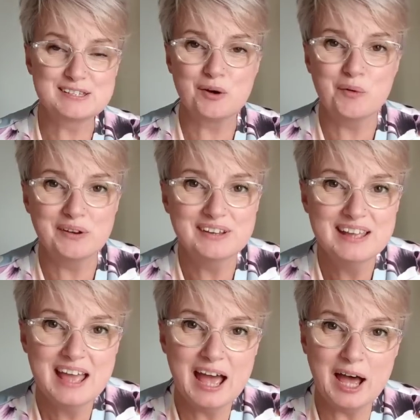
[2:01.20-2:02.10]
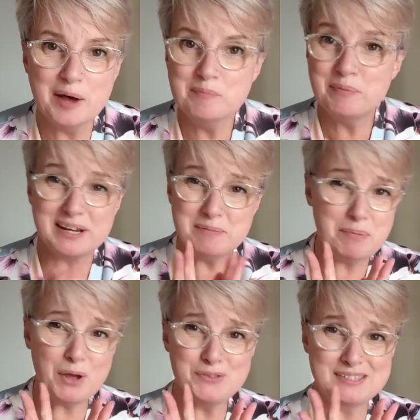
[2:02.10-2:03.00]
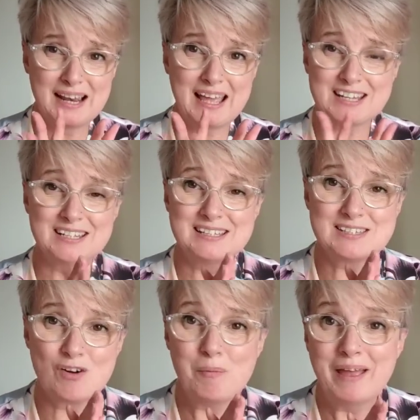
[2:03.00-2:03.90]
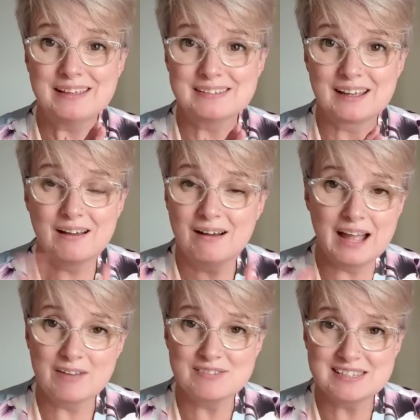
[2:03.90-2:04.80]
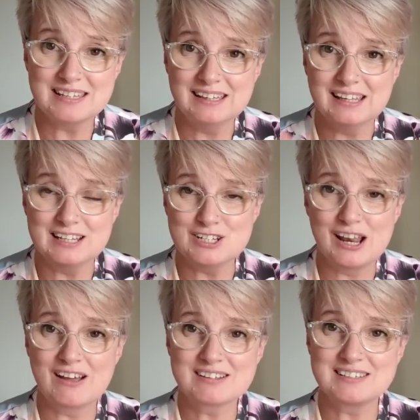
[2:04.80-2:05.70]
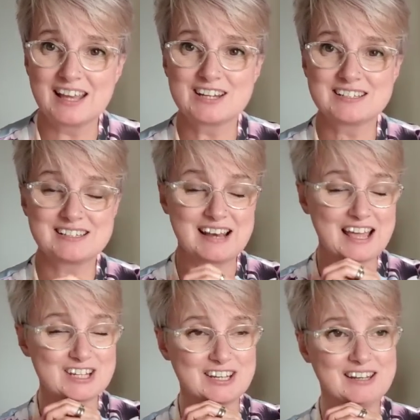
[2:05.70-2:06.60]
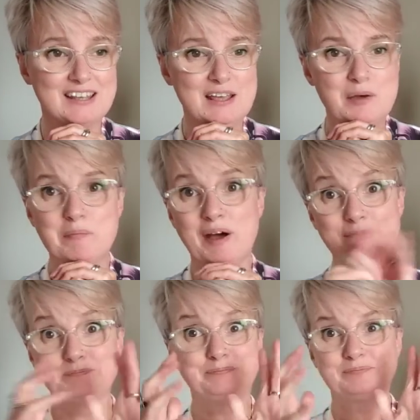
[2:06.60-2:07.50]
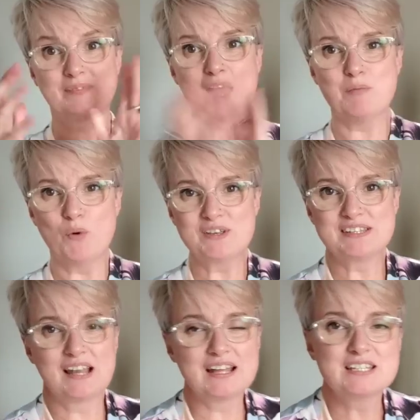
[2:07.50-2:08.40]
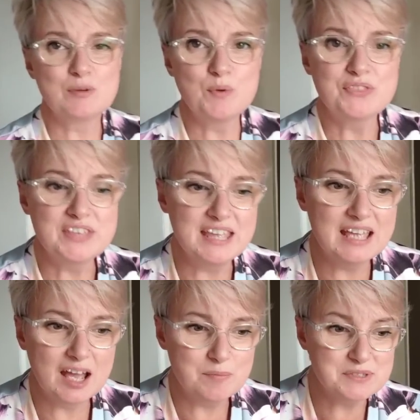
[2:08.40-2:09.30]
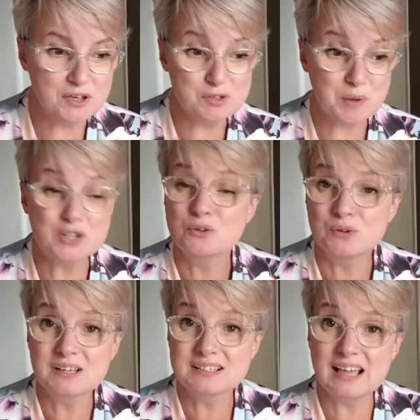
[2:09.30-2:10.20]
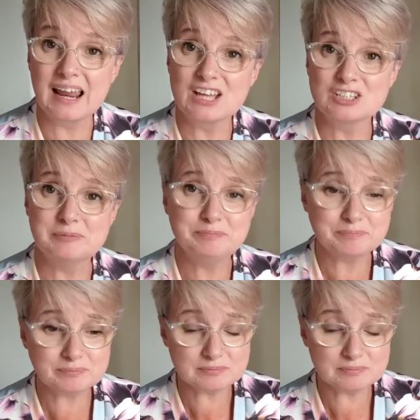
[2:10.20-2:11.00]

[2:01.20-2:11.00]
and so on, but in both selections they're amazing. I haven't seen the Deluxe selection, but I'm always delighted with the So Special collection.